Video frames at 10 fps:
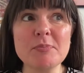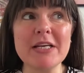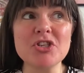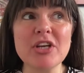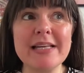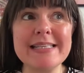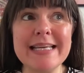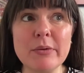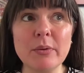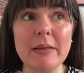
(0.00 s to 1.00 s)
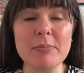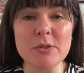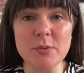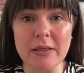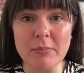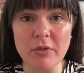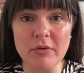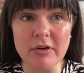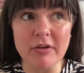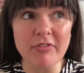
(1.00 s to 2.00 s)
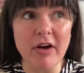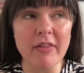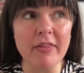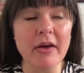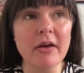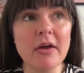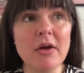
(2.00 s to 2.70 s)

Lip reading: being shared equally between a mother and a father